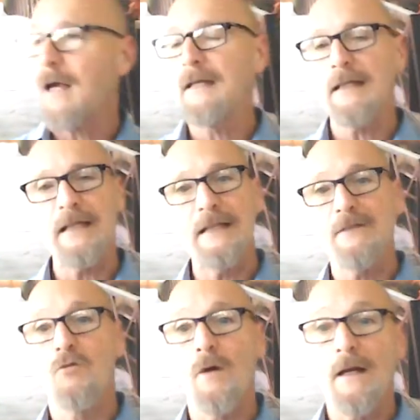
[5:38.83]
and it
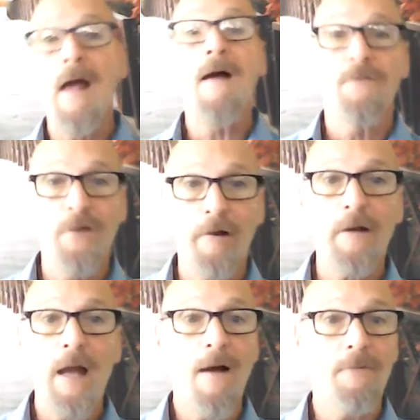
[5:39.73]
is going
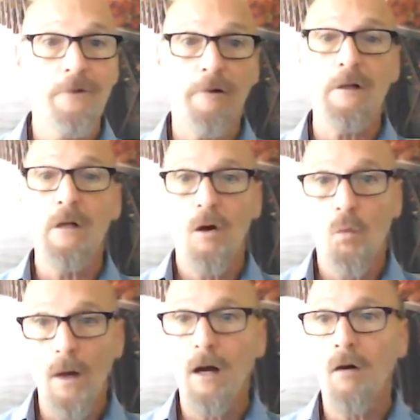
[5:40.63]
very very
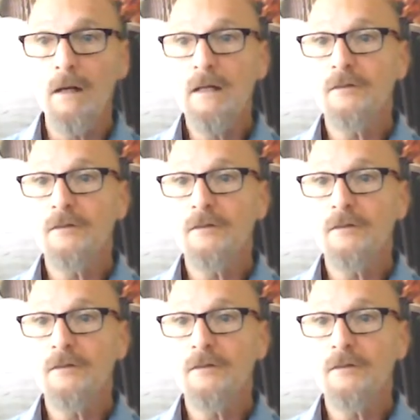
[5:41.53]
well.